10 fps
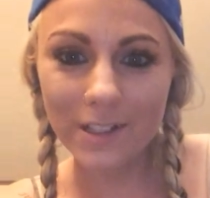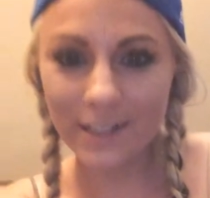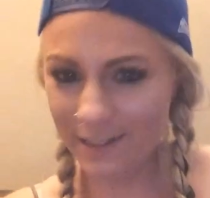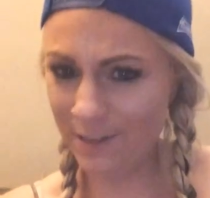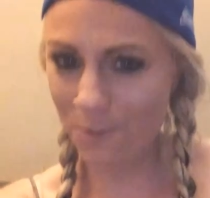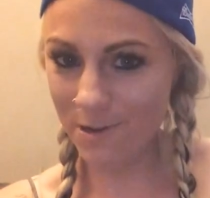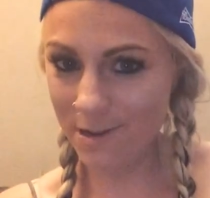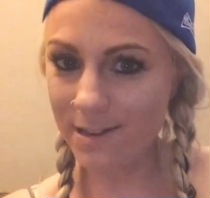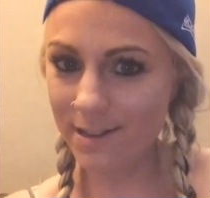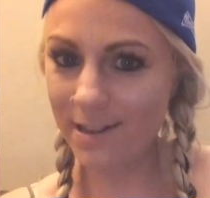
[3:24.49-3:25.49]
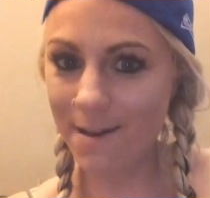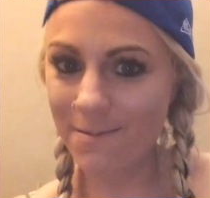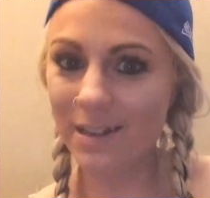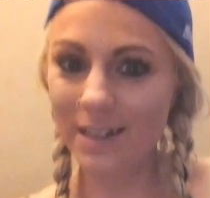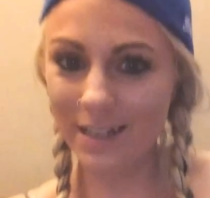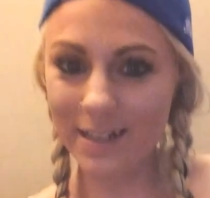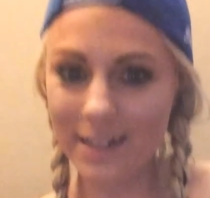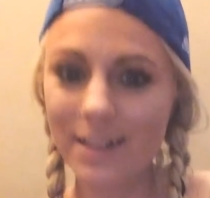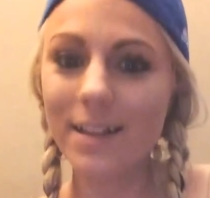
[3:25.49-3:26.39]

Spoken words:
You're kind of like, what is happening here?